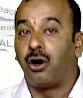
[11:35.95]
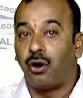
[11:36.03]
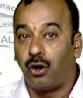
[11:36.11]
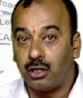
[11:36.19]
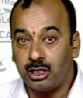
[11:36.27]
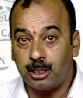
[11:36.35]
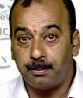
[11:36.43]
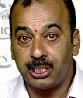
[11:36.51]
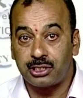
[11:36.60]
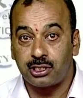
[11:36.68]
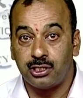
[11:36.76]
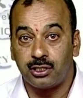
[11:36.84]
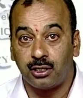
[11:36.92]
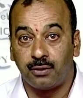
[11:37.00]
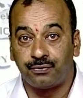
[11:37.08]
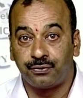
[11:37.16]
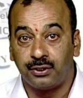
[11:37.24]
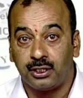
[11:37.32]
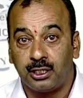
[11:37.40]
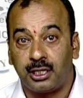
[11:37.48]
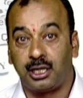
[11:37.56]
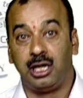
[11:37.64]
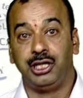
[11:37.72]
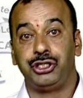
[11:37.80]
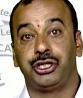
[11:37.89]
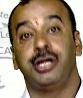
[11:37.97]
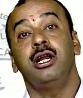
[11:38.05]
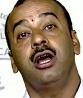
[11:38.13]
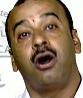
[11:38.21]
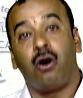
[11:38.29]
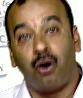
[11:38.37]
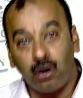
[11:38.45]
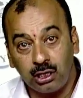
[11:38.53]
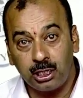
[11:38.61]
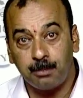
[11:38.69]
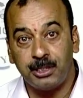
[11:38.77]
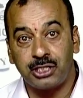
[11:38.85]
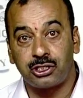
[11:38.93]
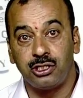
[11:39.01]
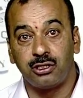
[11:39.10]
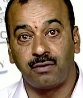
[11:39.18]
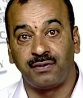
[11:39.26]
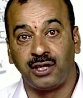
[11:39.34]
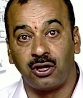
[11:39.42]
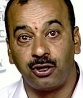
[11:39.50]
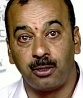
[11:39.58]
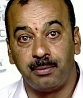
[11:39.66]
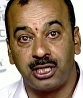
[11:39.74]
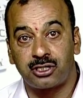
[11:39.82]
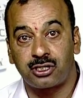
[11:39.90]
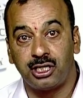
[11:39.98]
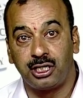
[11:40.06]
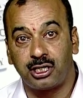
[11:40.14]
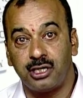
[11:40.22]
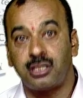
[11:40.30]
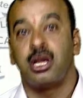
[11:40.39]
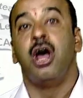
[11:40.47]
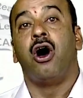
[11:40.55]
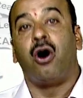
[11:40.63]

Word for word: on the basis of religion, on the basis of economic status,